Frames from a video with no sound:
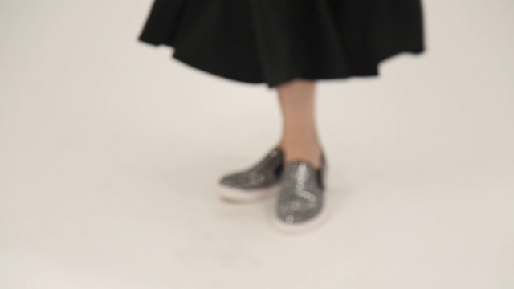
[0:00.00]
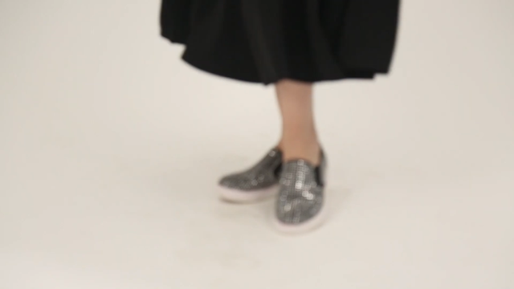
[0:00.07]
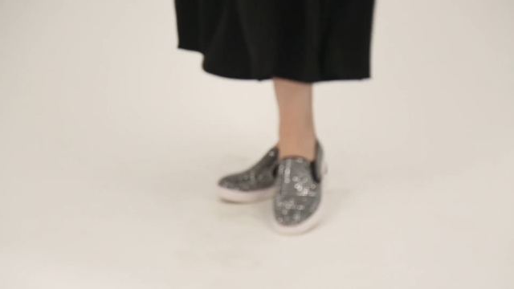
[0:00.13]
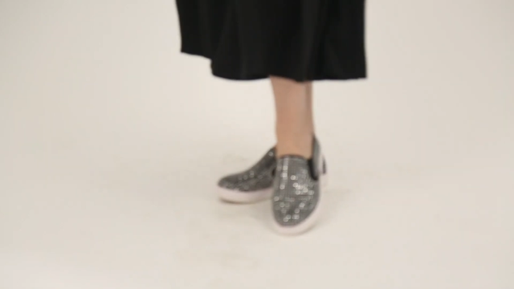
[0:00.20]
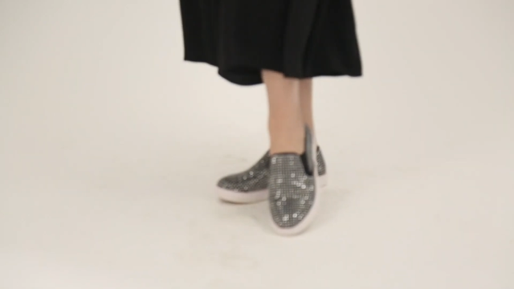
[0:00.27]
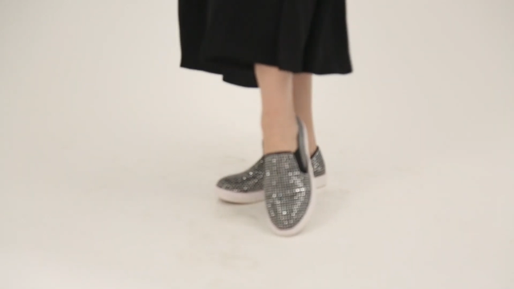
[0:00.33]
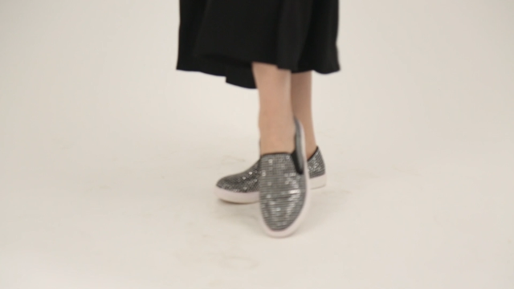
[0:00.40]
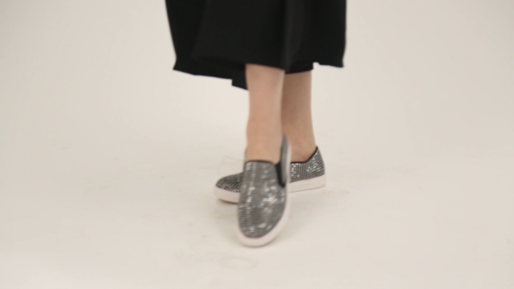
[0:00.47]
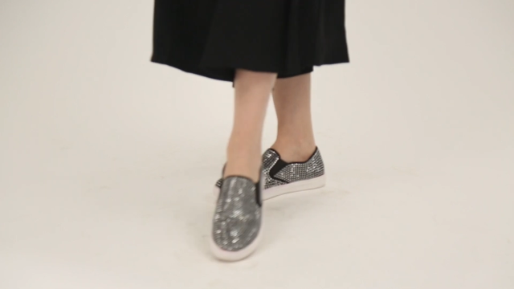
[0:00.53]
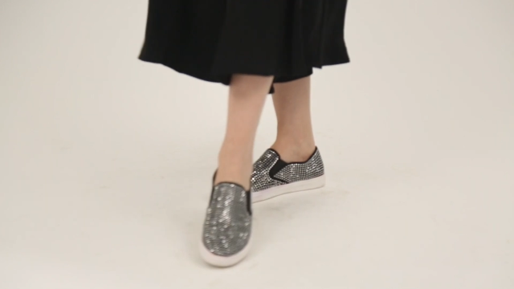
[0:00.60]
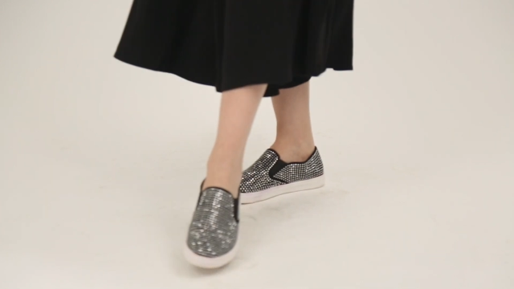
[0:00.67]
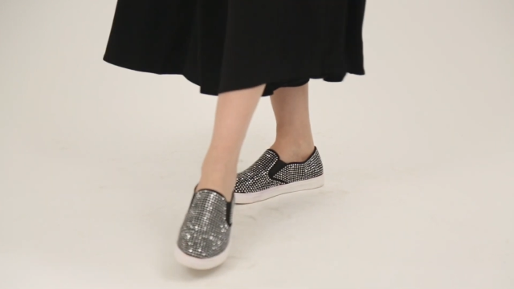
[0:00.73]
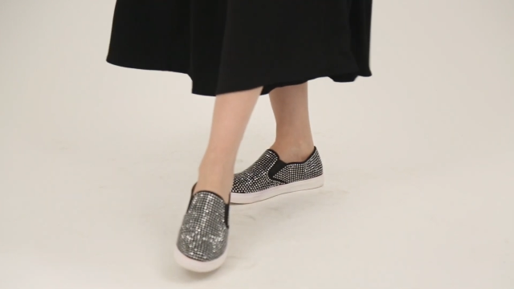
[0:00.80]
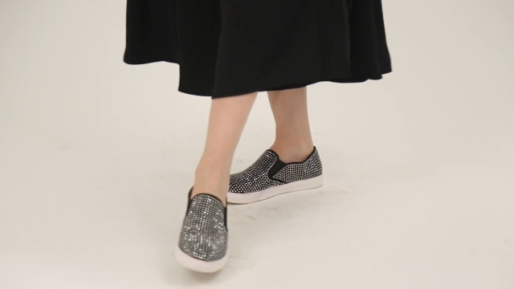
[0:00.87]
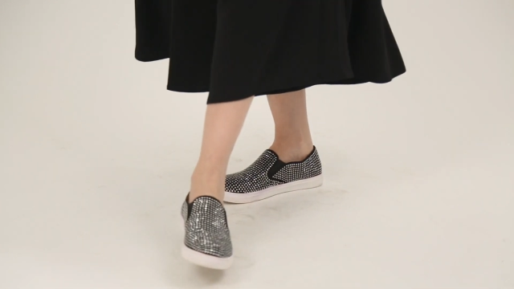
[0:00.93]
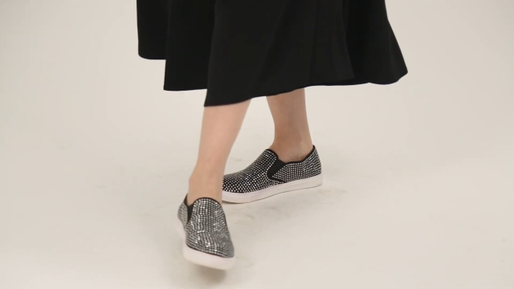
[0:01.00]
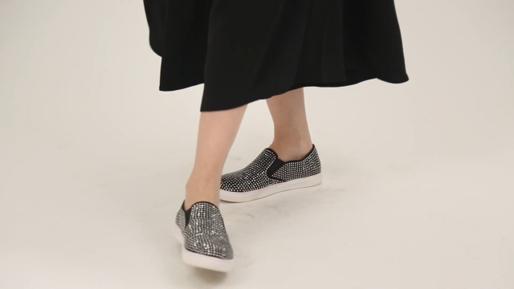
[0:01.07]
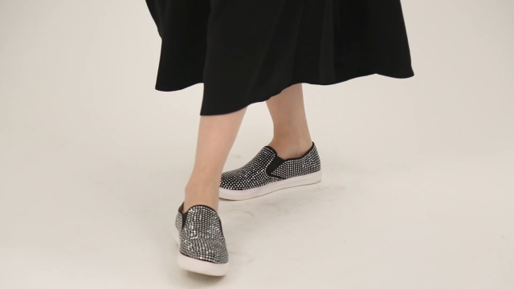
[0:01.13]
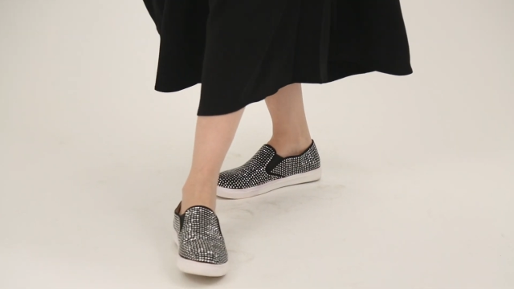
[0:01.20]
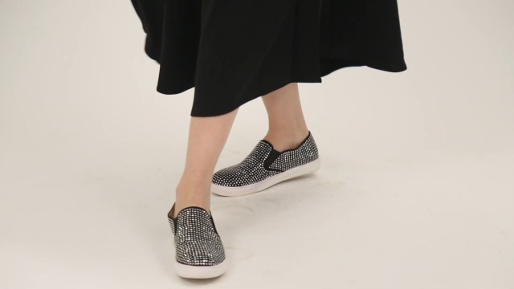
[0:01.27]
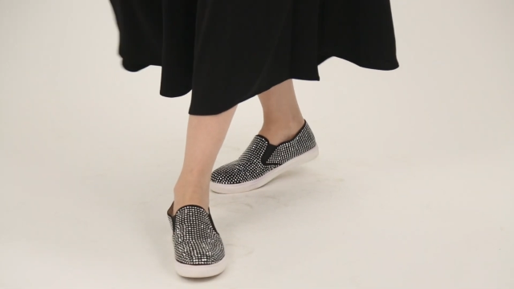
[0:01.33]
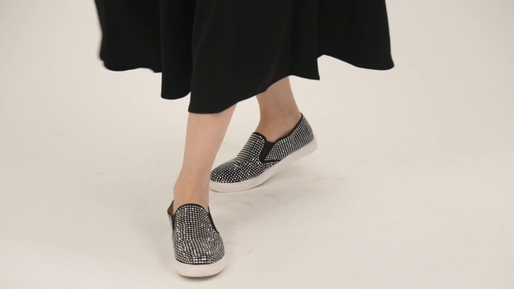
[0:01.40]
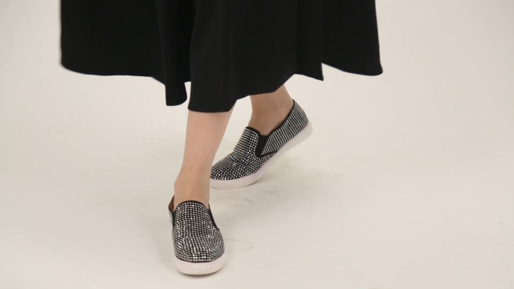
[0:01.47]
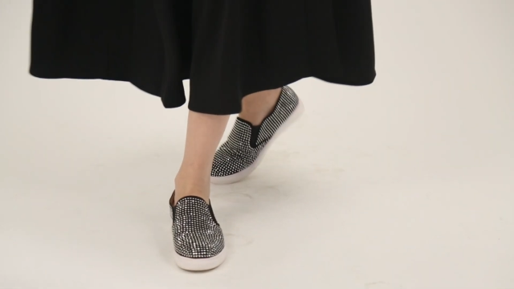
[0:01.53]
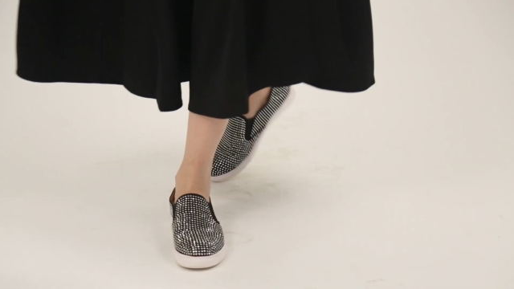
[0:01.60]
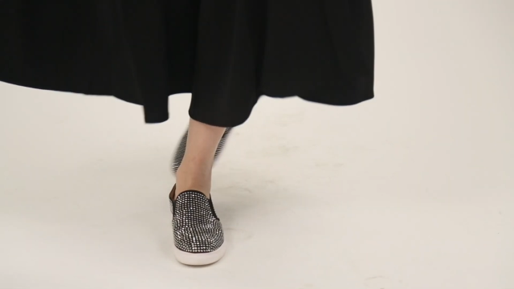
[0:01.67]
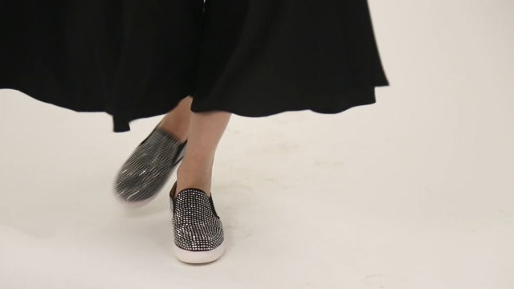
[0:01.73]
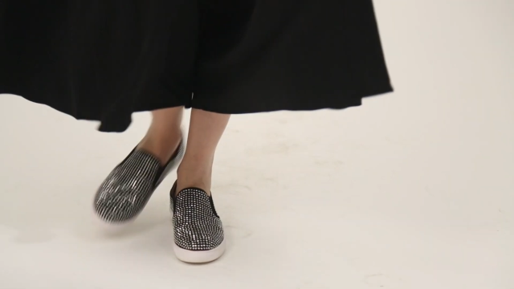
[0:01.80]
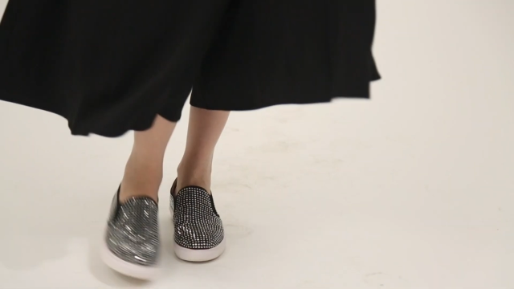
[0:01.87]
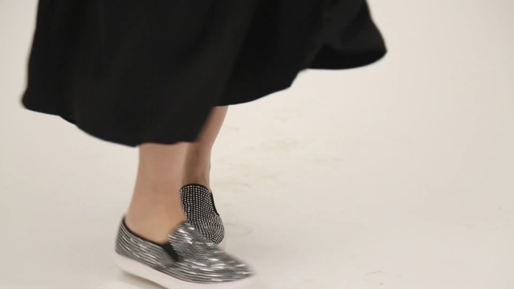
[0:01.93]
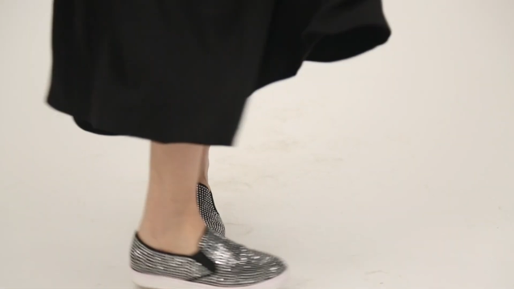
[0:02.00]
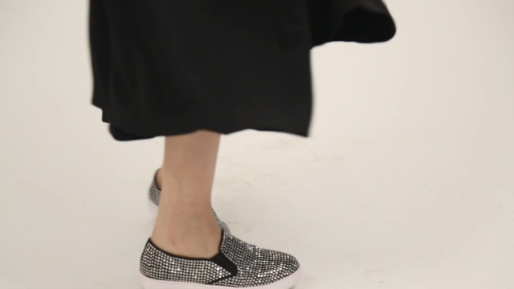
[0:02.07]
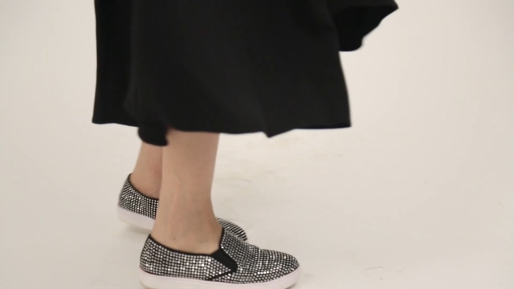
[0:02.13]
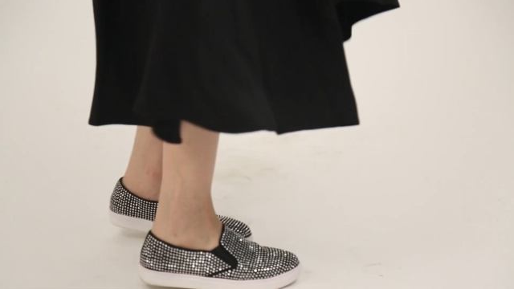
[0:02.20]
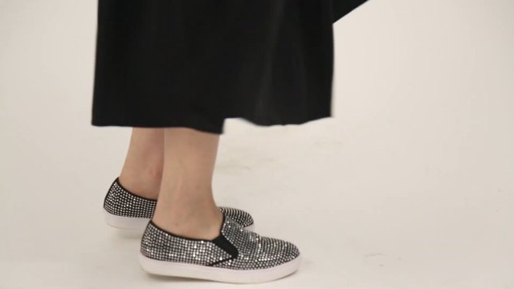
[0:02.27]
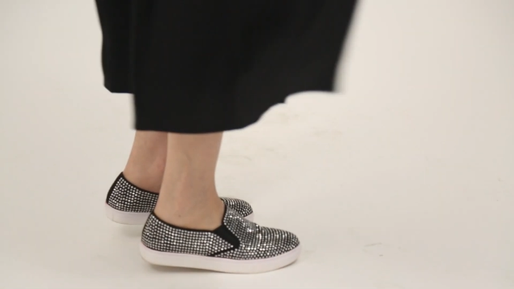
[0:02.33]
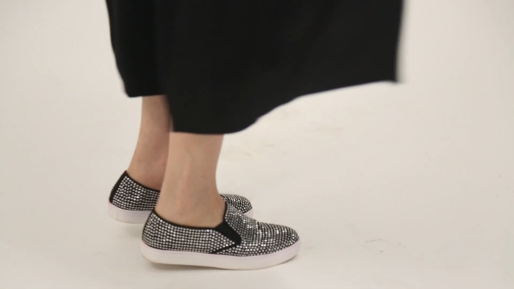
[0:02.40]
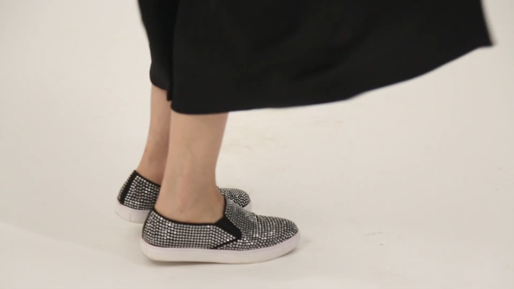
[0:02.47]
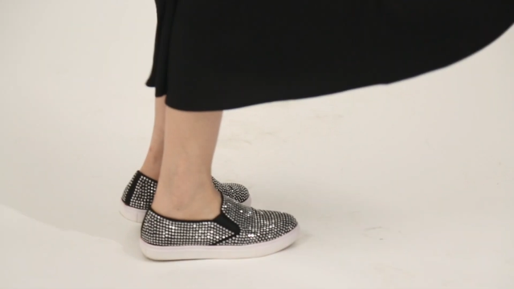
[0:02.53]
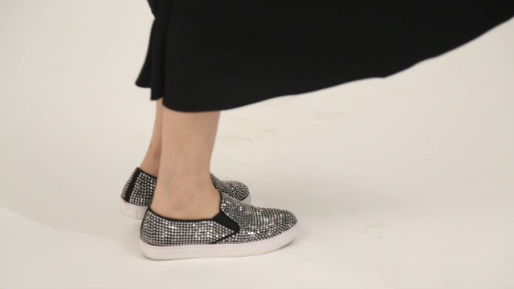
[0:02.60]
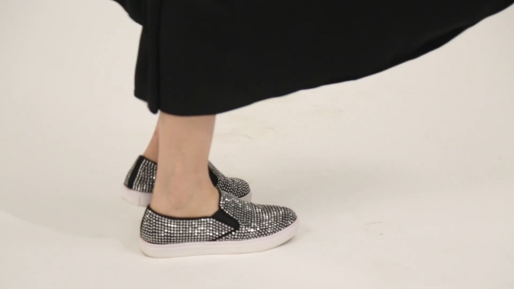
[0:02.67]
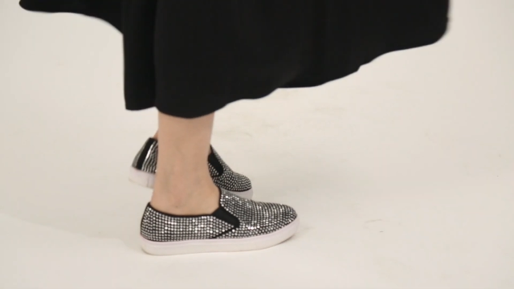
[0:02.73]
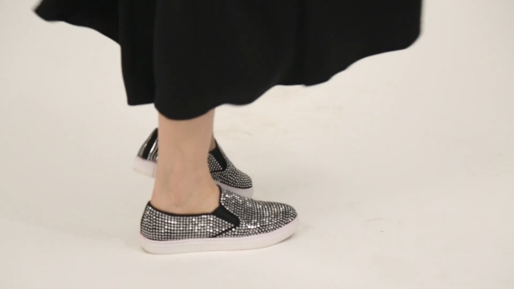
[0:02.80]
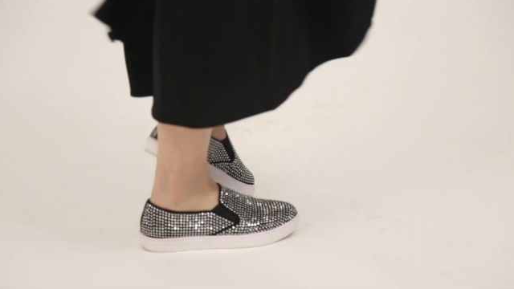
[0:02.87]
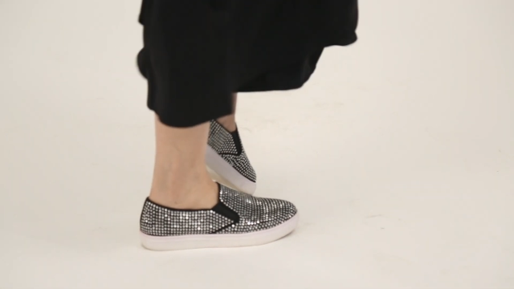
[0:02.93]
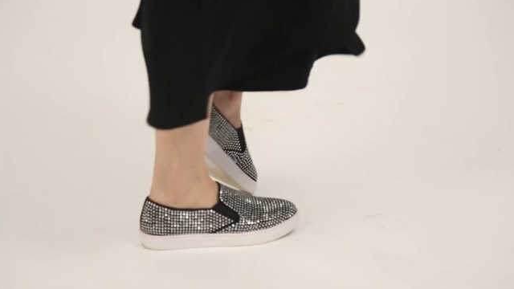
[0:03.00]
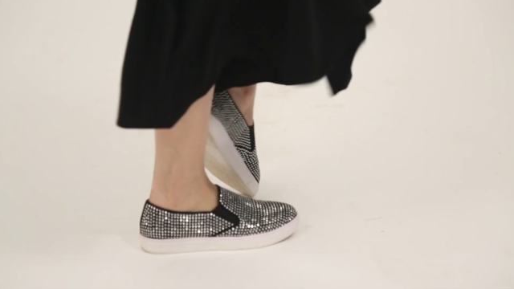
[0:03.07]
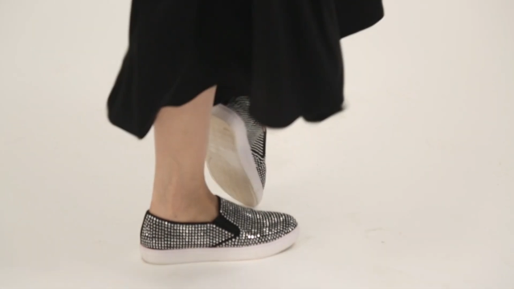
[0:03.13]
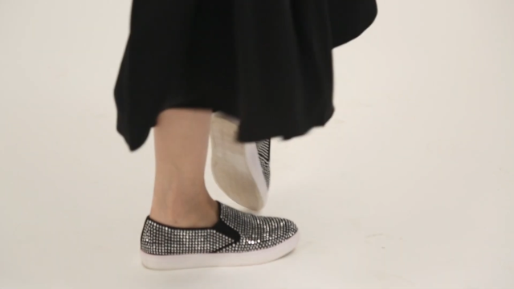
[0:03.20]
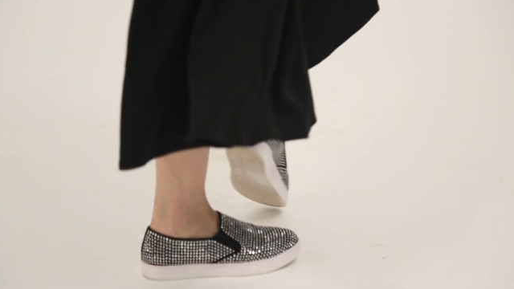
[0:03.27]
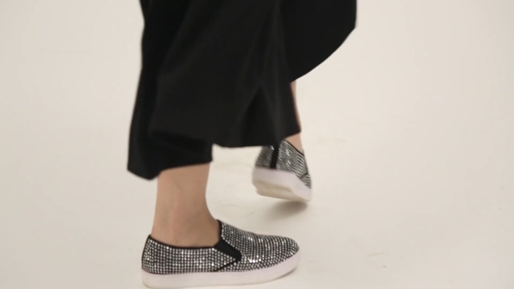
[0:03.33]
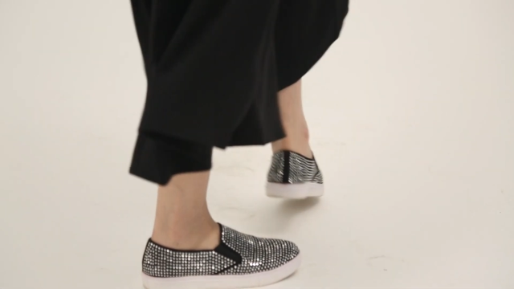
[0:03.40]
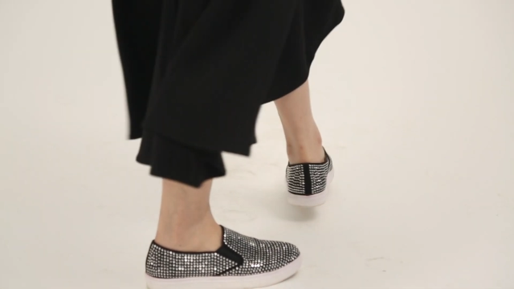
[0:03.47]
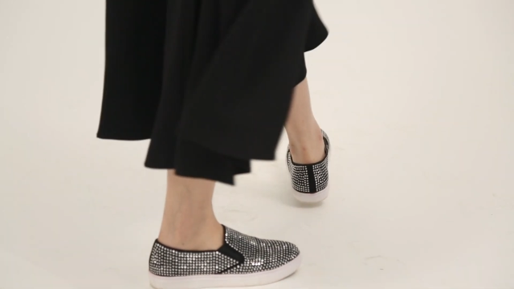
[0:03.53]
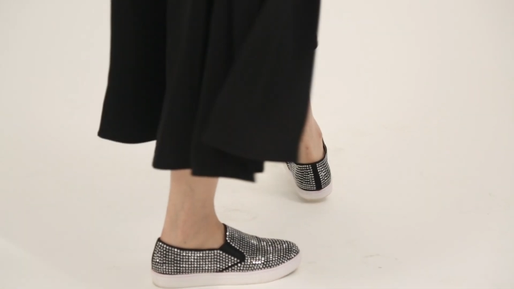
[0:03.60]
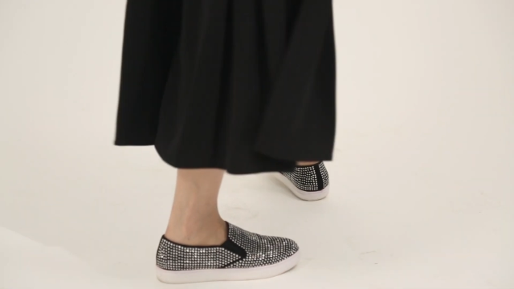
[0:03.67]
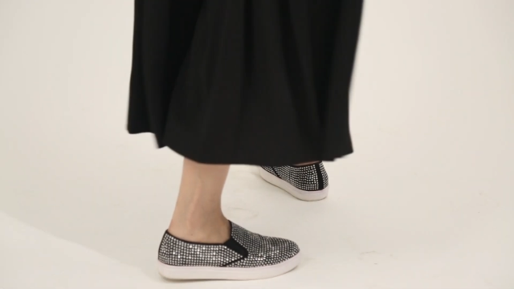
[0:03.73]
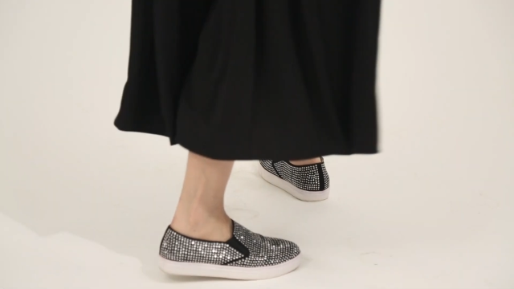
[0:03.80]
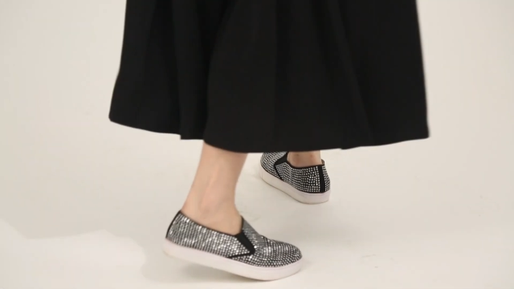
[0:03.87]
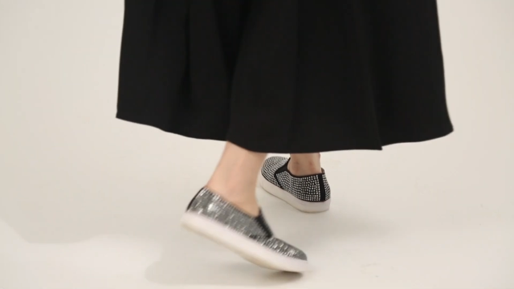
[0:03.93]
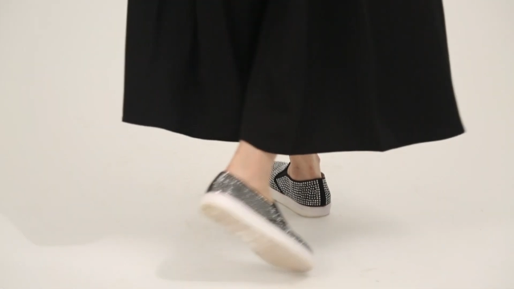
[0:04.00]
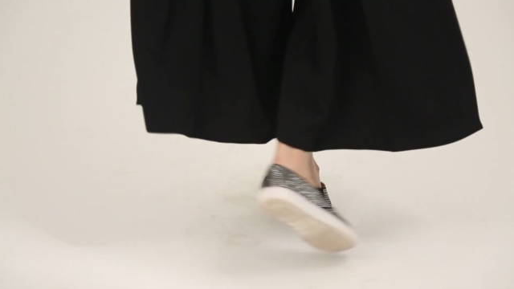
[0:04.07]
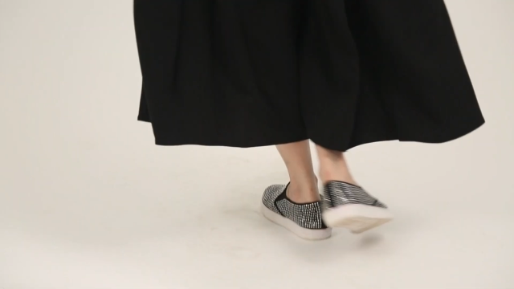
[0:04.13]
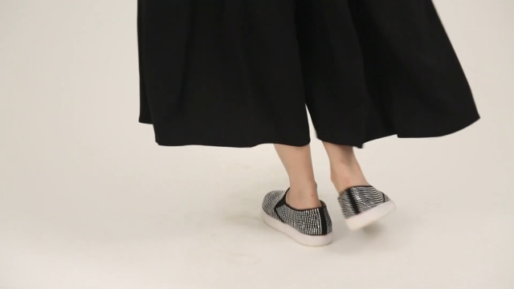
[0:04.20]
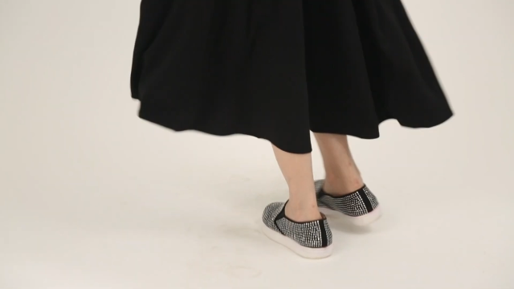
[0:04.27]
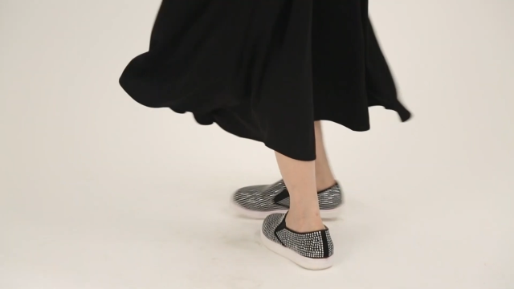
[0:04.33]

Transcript: No face is visible, so there are no lips to read.